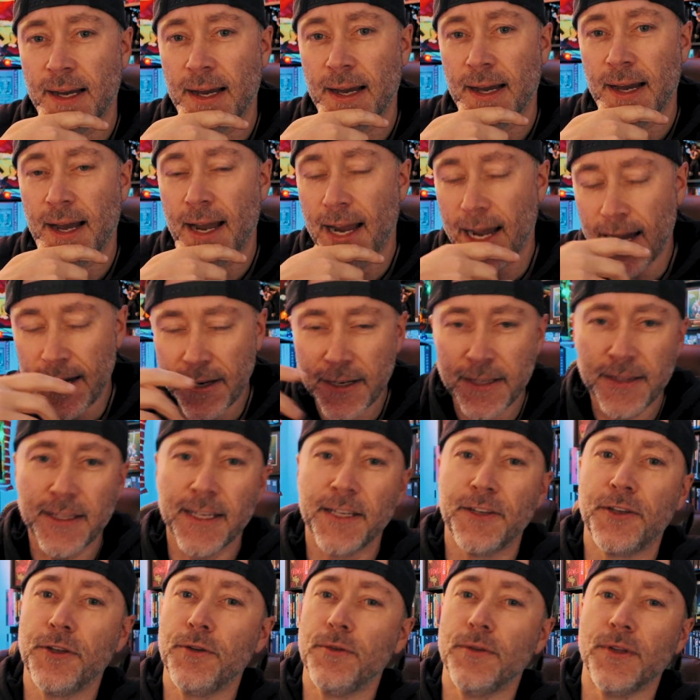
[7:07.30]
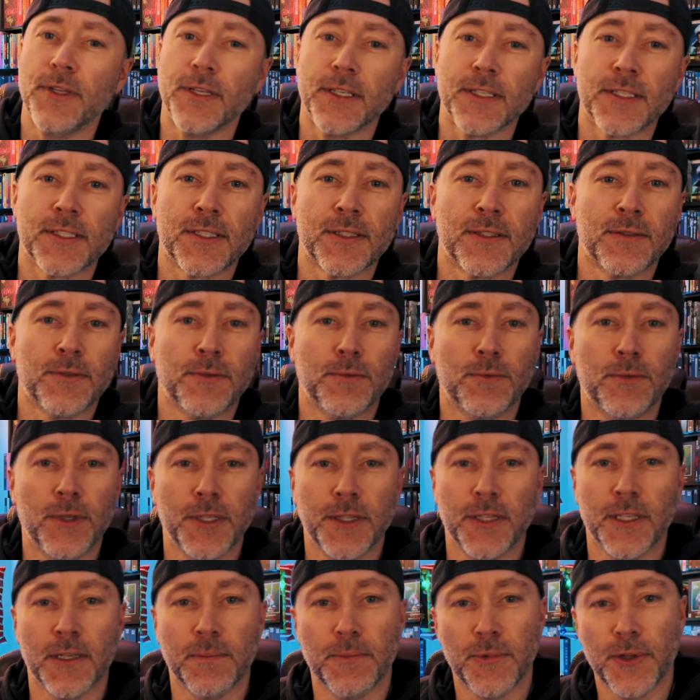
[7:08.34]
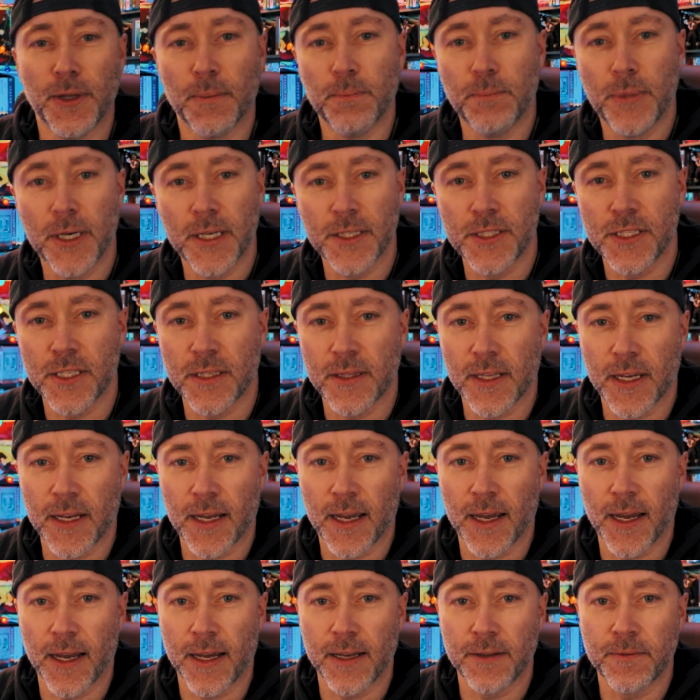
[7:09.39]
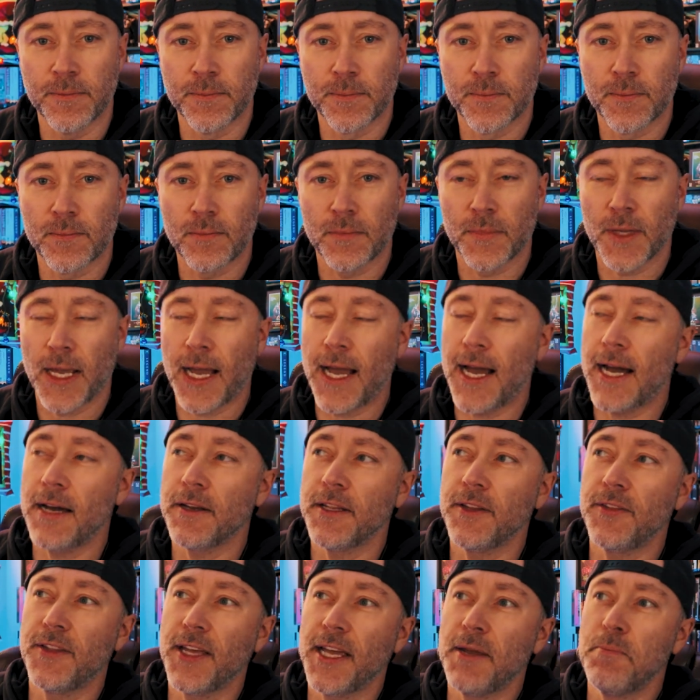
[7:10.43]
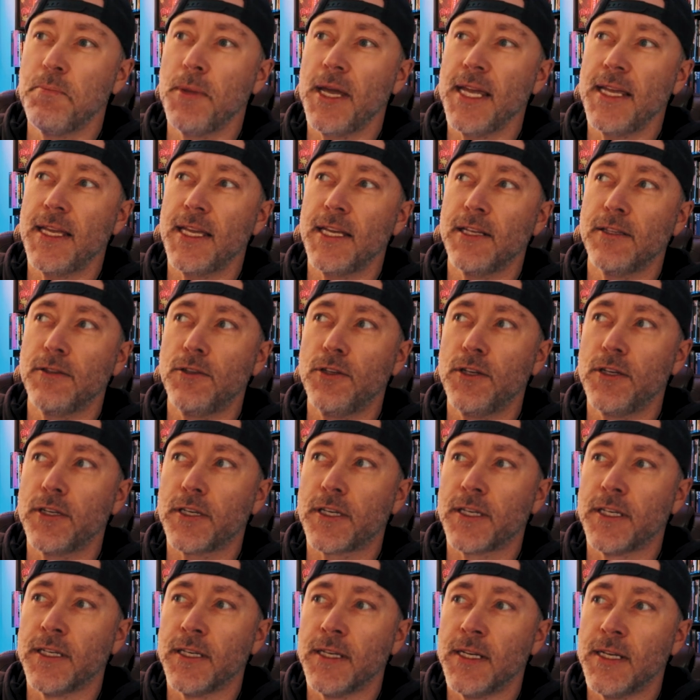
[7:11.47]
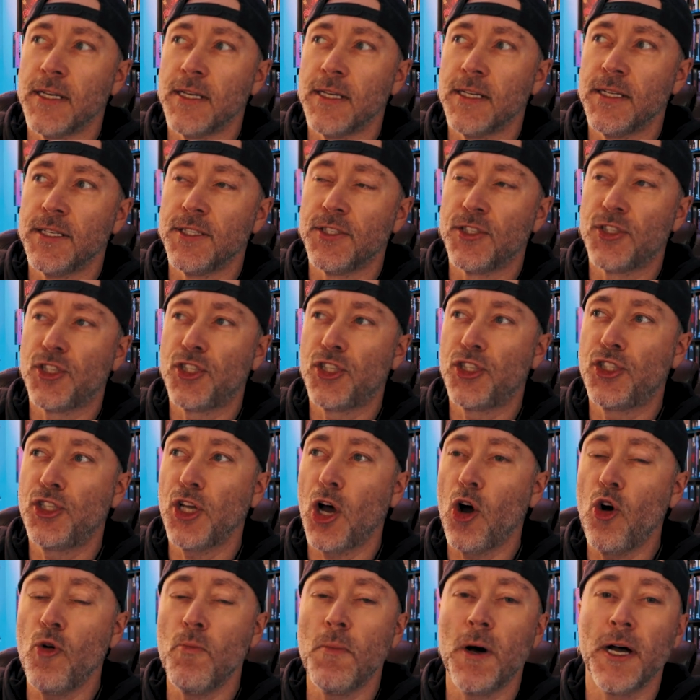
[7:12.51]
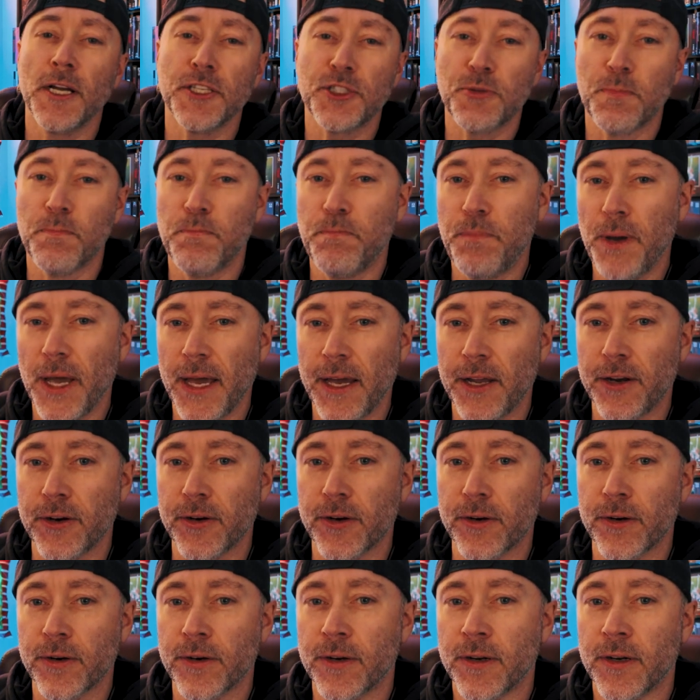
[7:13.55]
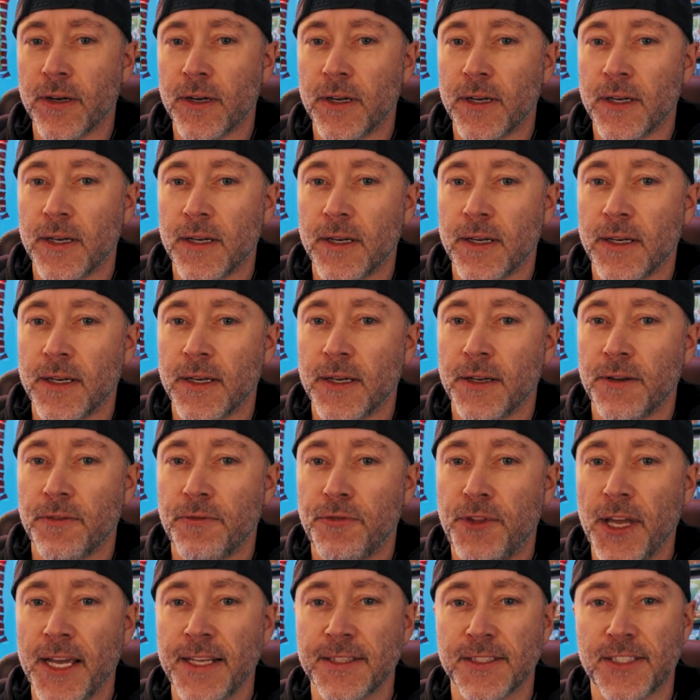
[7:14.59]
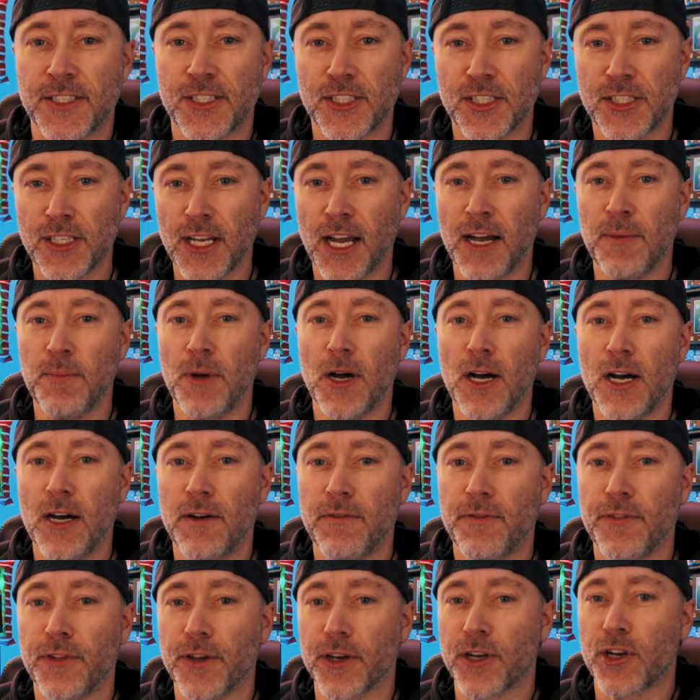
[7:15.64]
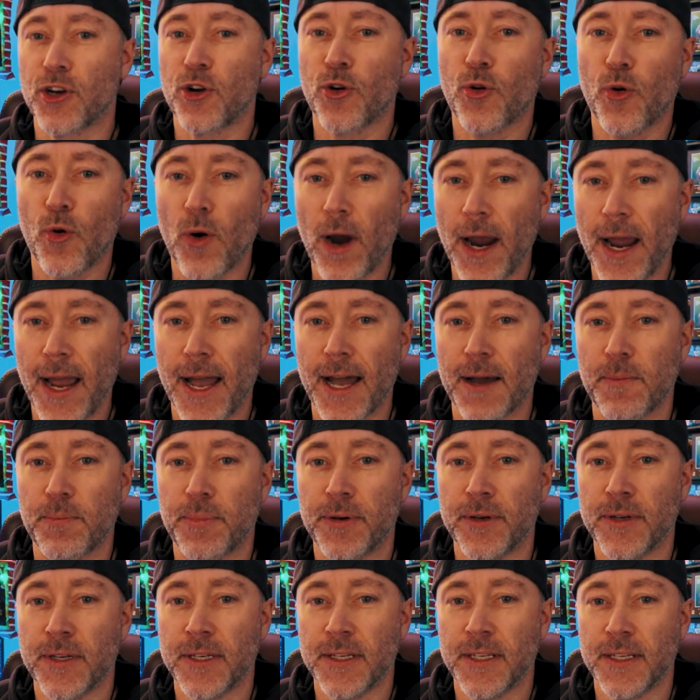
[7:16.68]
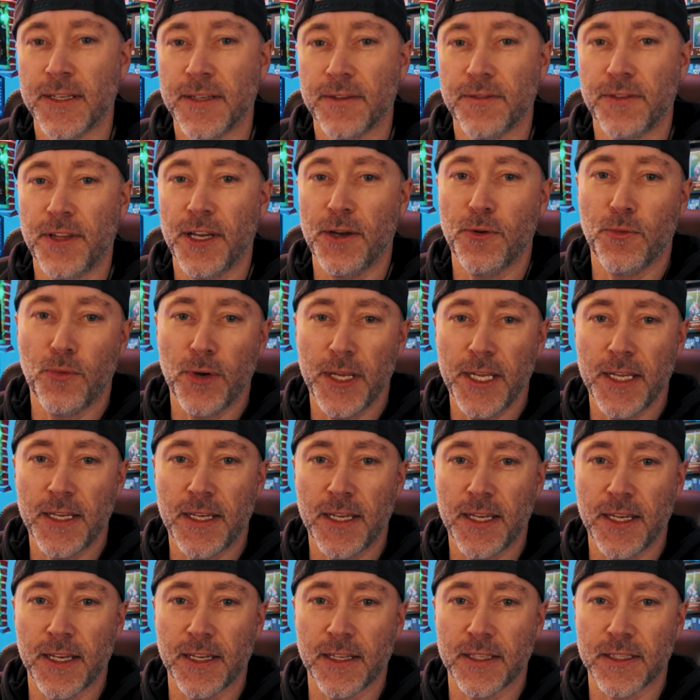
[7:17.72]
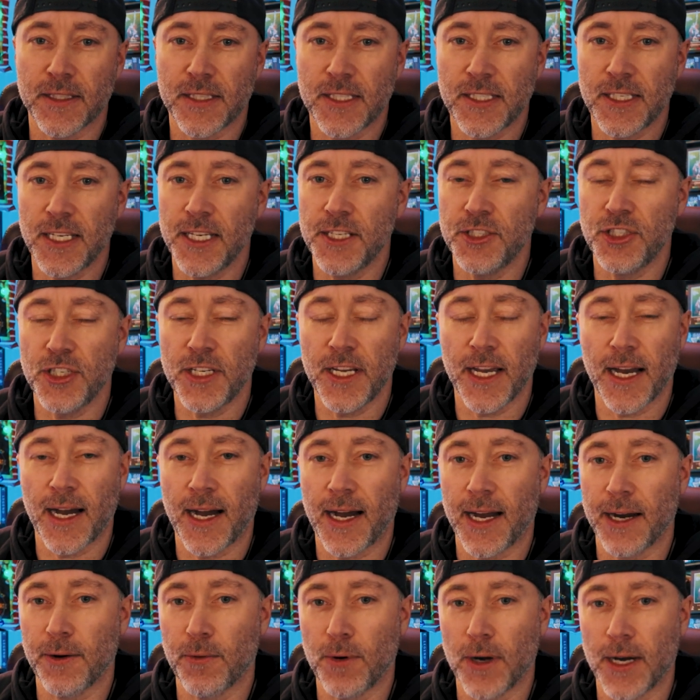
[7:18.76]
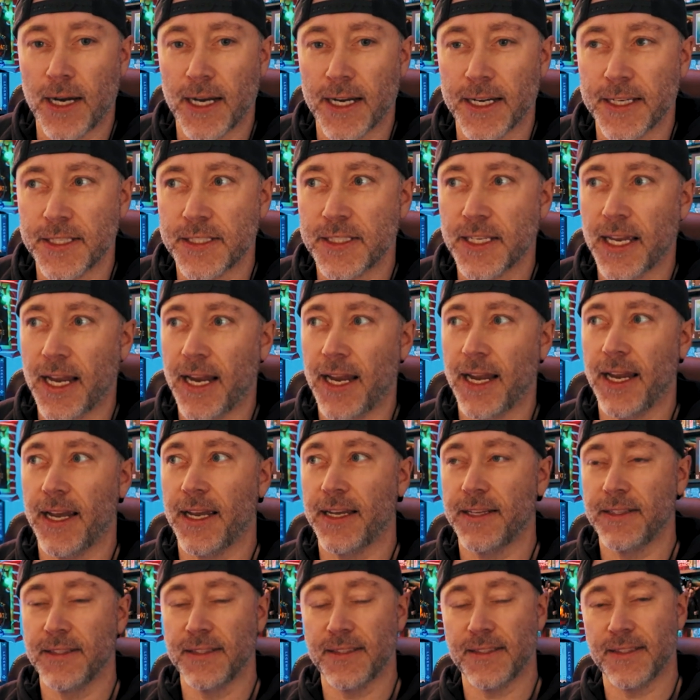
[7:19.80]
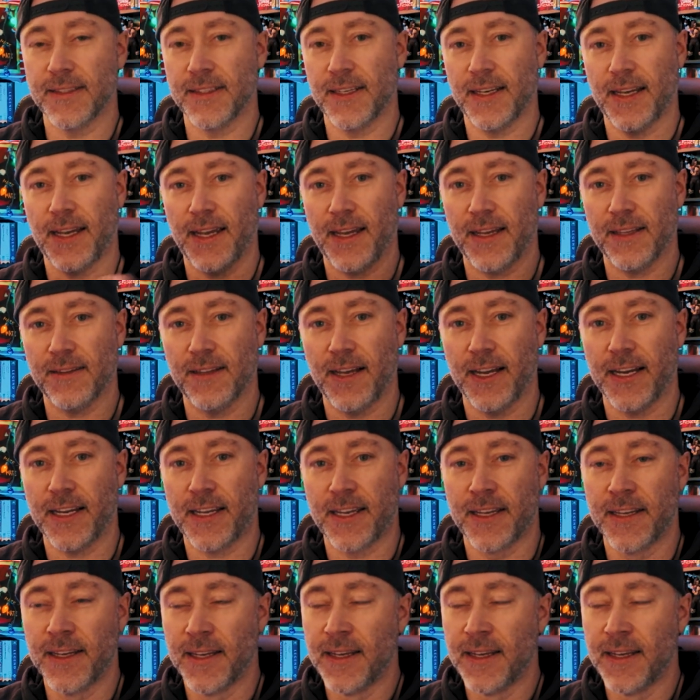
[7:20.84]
how did they do this with the budget they had? How did they make it look so much better than some of the crap that we get CGI-wise? And like,